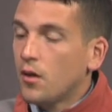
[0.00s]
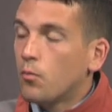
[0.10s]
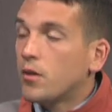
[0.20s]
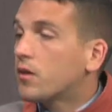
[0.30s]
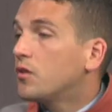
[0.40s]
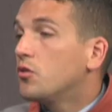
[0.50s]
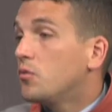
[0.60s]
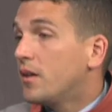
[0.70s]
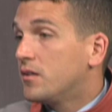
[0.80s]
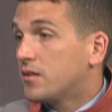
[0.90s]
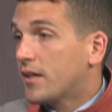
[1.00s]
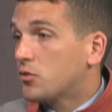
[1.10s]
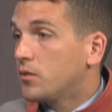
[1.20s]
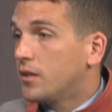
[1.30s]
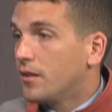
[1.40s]
what you can do is
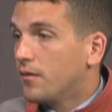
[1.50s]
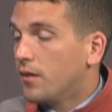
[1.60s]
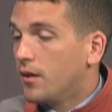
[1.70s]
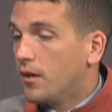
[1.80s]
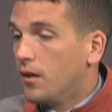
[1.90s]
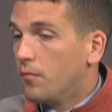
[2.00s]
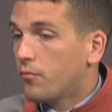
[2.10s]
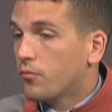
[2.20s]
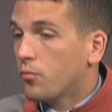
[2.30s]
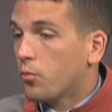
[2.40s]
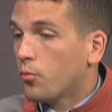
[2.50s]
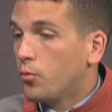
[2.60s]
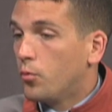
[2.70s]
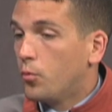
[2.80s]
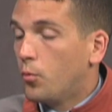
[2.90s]
actually uh,
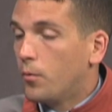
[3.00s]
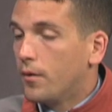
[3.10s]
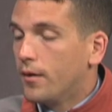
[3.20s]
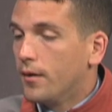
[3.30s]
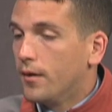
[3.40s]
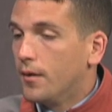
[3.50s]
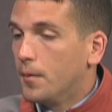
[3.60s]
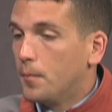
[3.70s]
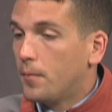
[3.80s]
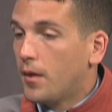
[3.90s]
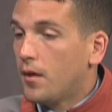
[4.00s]
through um,